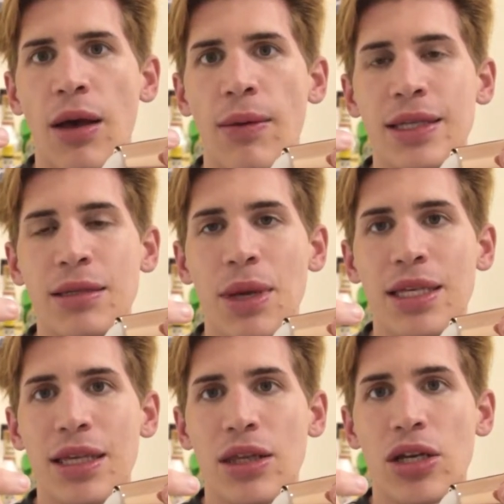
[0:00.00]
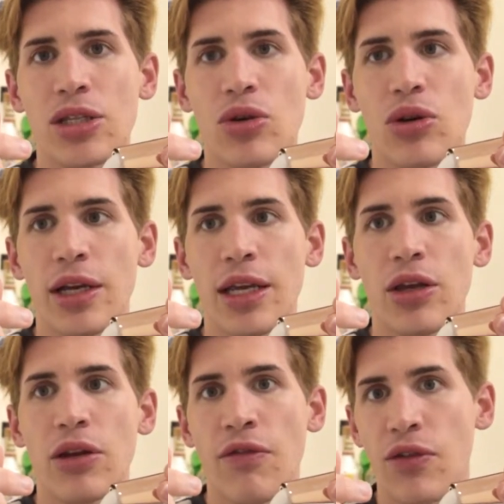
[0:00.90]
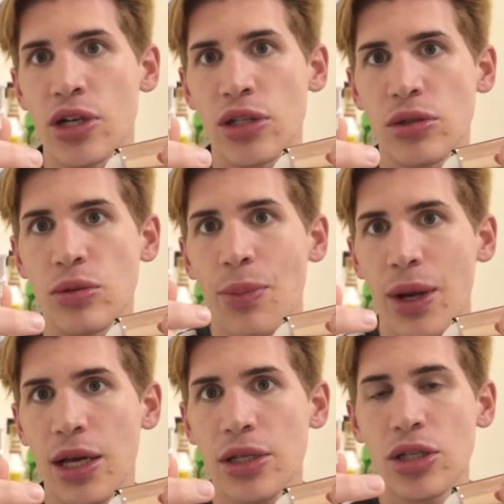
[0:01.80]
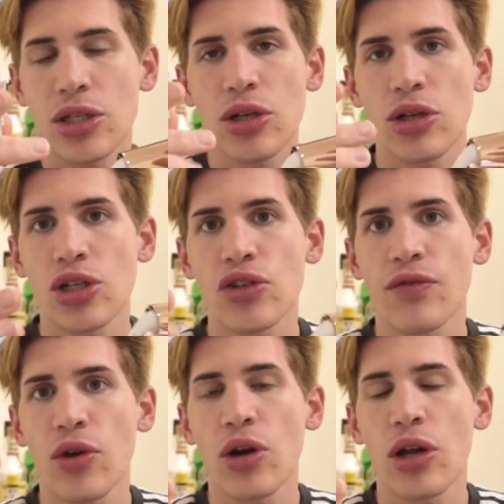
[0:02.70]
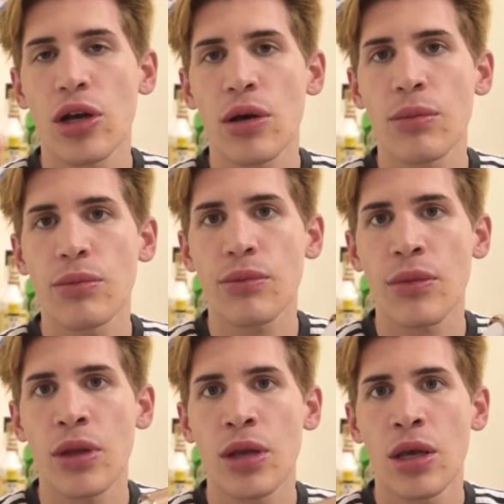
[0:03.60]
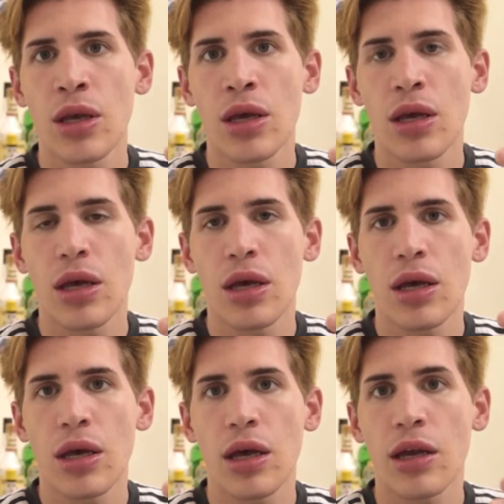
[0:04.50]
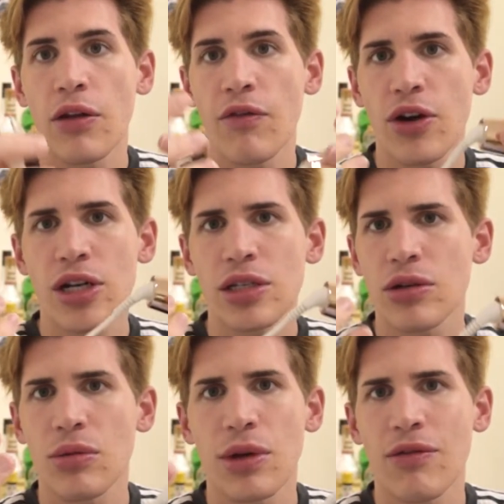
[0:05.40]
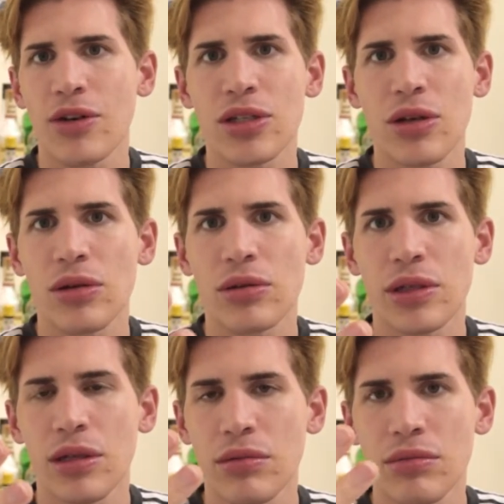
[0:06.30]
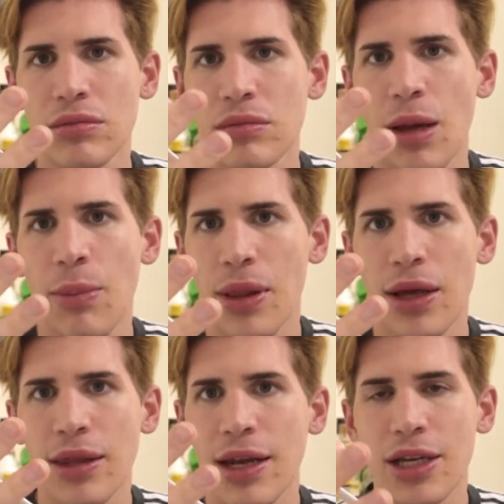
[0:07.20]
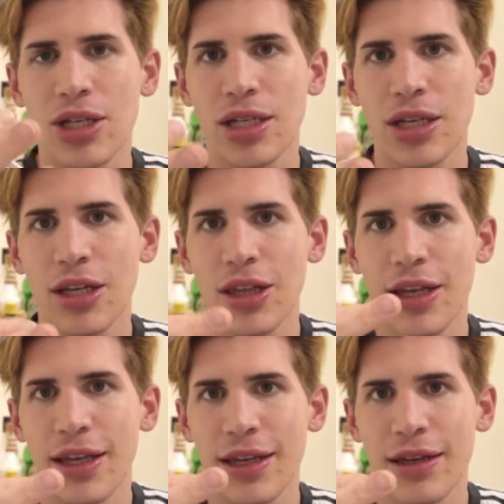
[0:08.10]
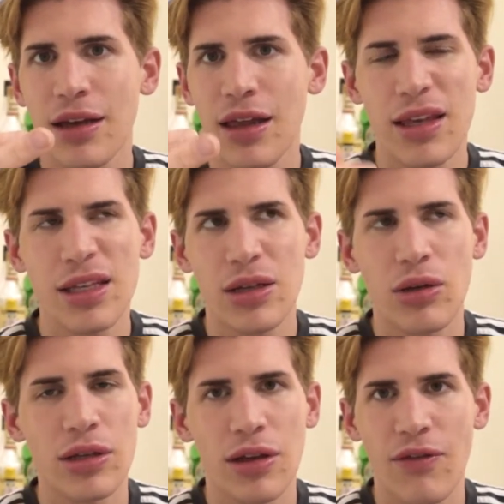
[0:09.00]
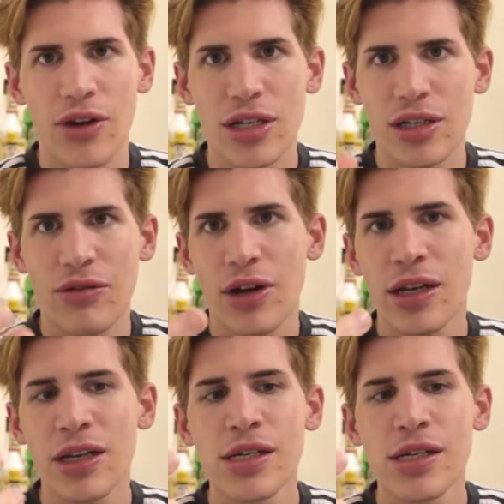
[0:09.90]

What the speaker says: it's amazing that it's got like a universal plug. So as long as you've got a converter or whatever it's called, a plug that actually, like, I think it's called a converter, right?